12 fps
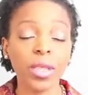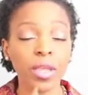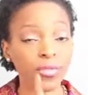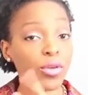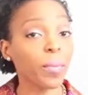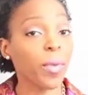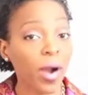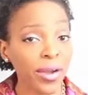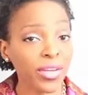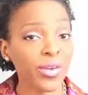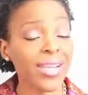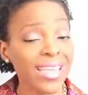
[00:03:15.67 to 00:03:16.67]
If your
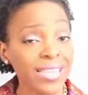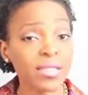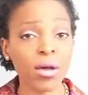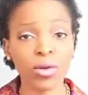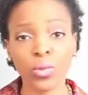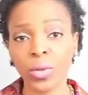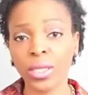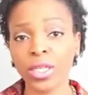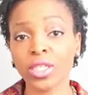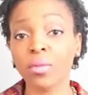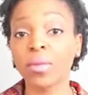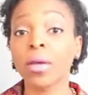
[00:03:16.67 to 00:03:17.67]
partner is
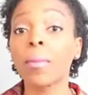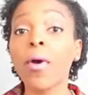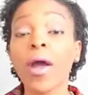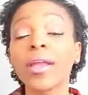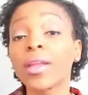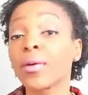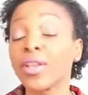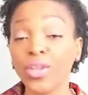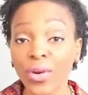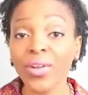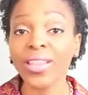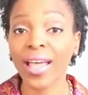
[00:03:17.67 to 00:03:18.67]
unwilling to be a partner in
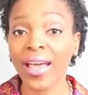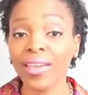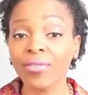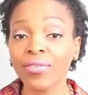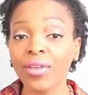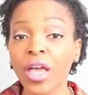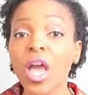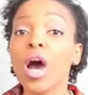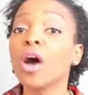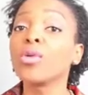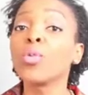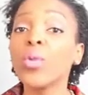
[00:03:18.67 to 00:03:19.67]
your life,
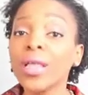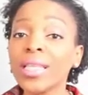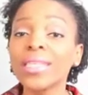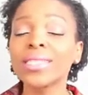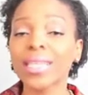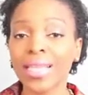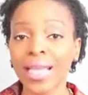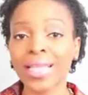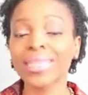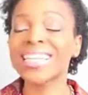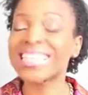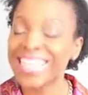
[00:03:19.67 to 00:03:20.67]
unwilling to
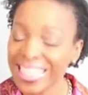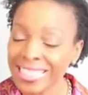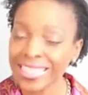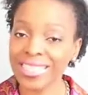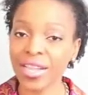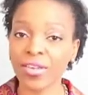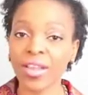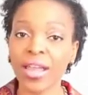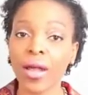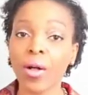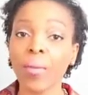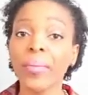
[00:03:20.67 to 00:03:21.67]
get the necessary
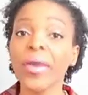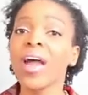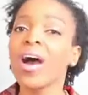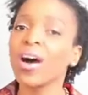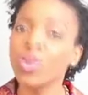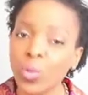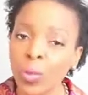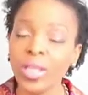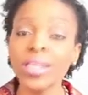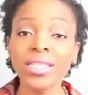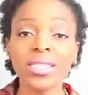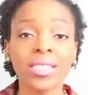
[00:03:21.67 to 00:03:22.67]
help,
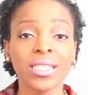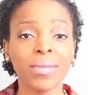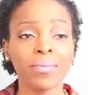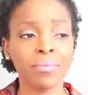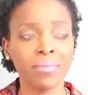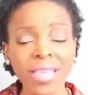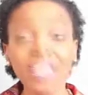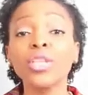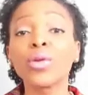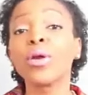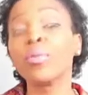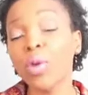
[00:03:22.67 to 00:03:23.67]
unwilling to meet
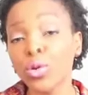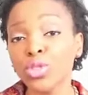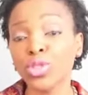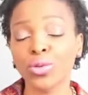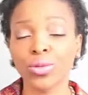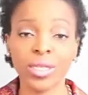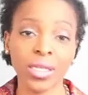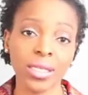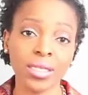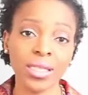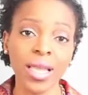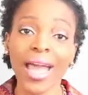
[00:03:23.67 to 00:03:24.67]
your emotional
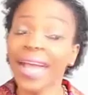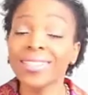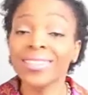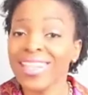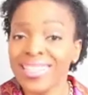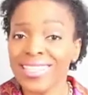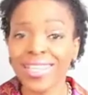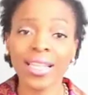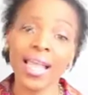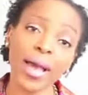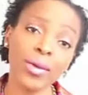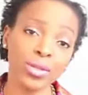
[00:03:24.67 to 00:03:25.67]
needs, and doesn't
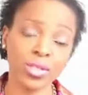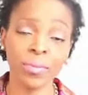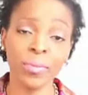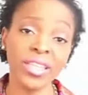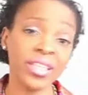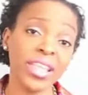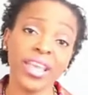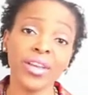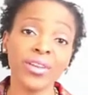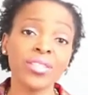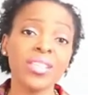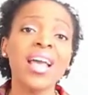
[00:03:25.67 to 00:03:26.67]
allow you to meet
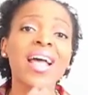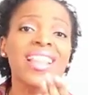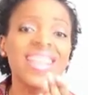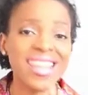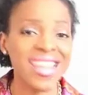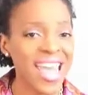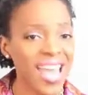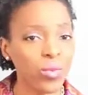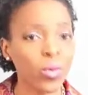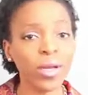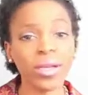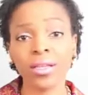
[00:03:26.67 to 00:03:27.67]
theirs, then
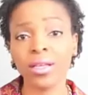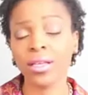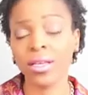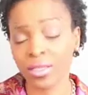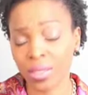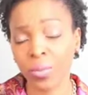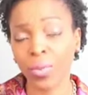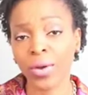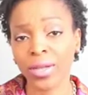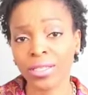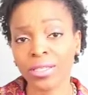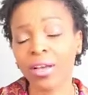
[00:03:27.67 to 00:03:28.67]
what is the
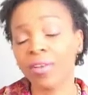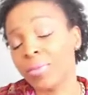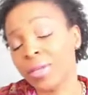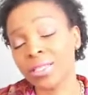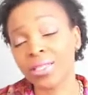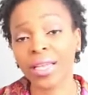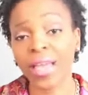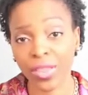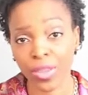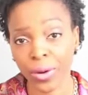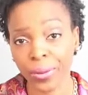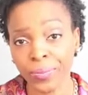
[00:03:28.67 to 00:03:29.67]
point of being
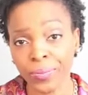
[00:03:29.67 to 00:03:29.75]
together?